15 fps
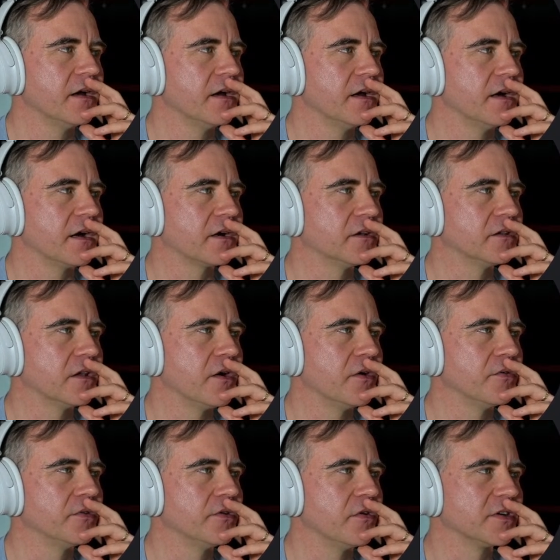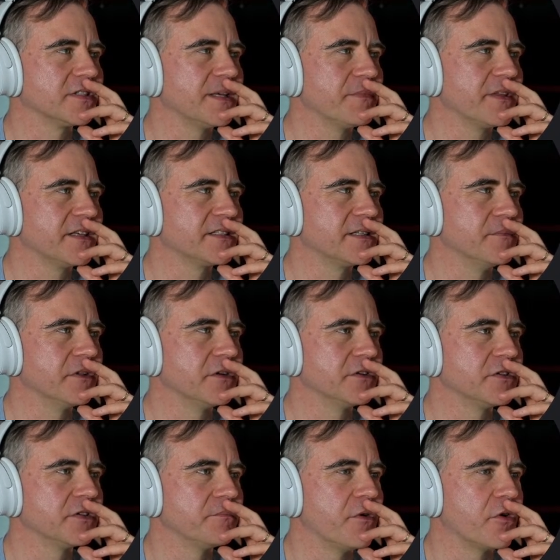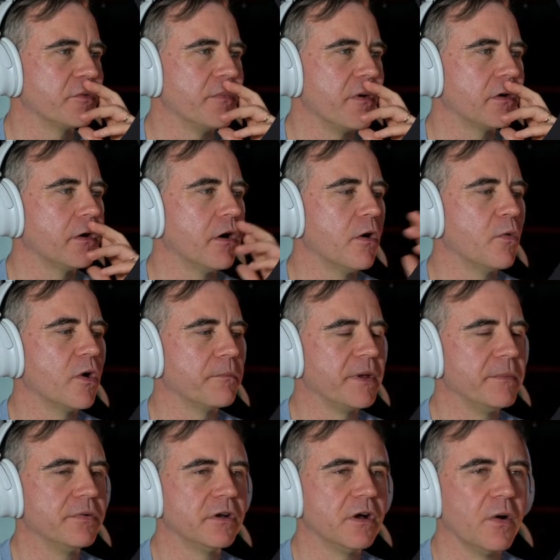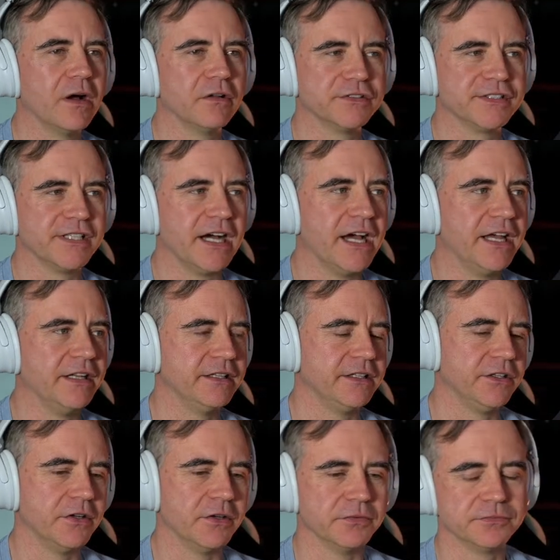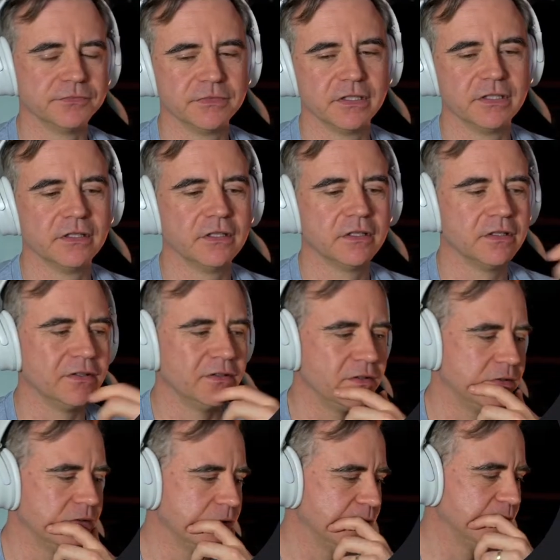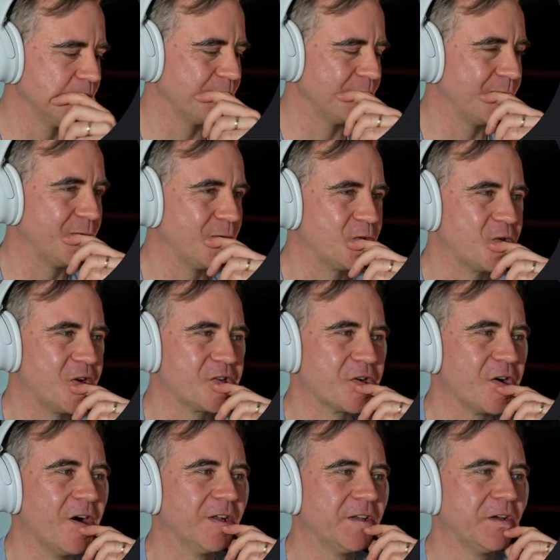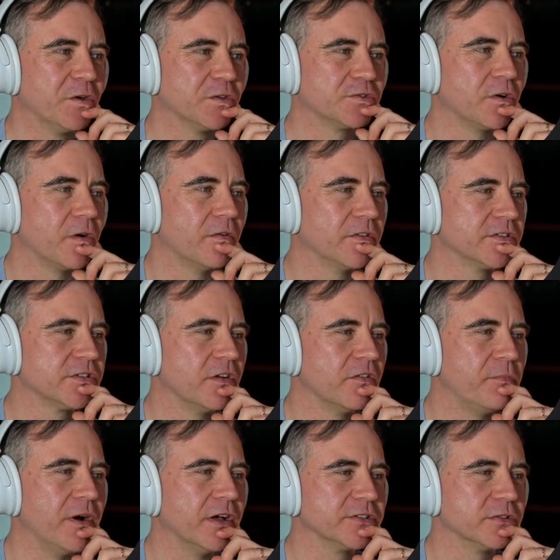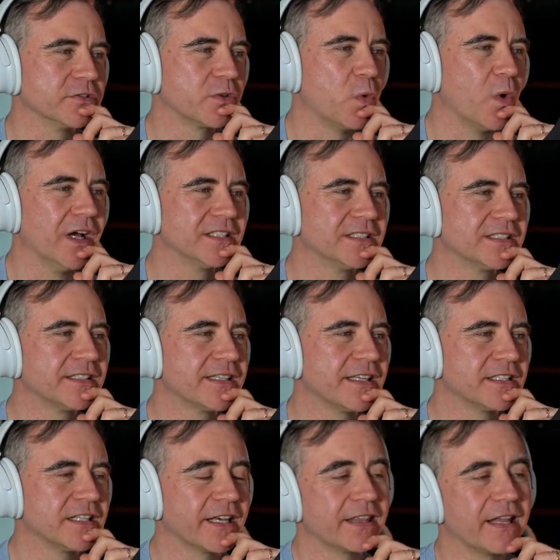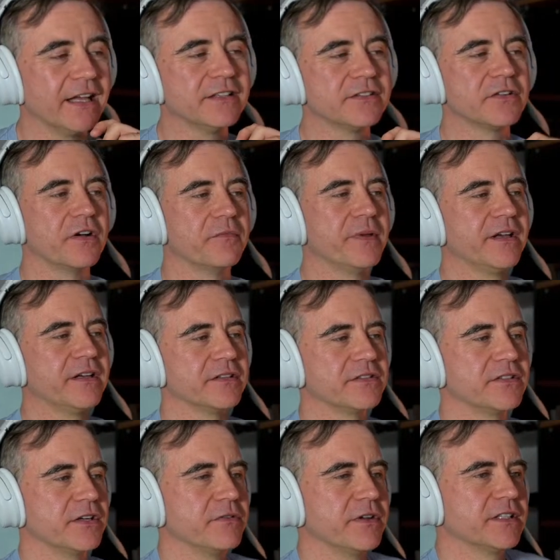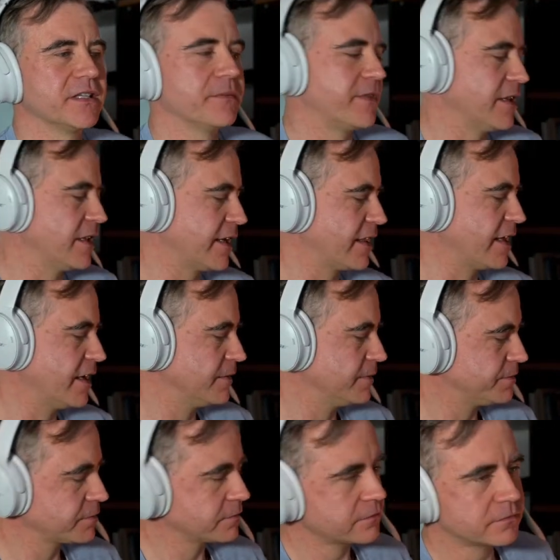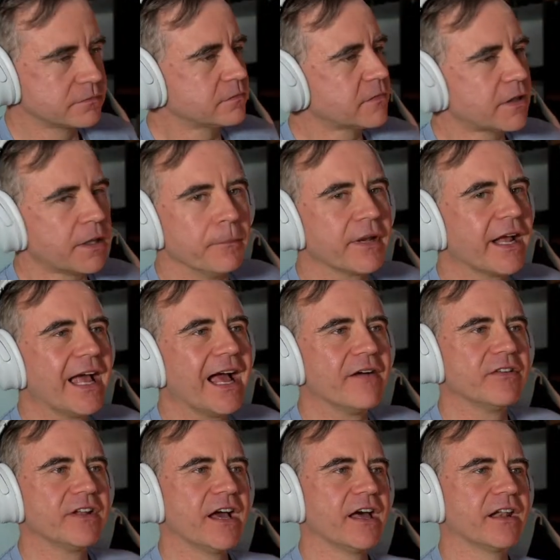clone or something similar to Pokemon Go, where people go outside and, you know, do treasure hunting or solve puzzles, quests, things like that. So I've been considering something like that, but I haven't had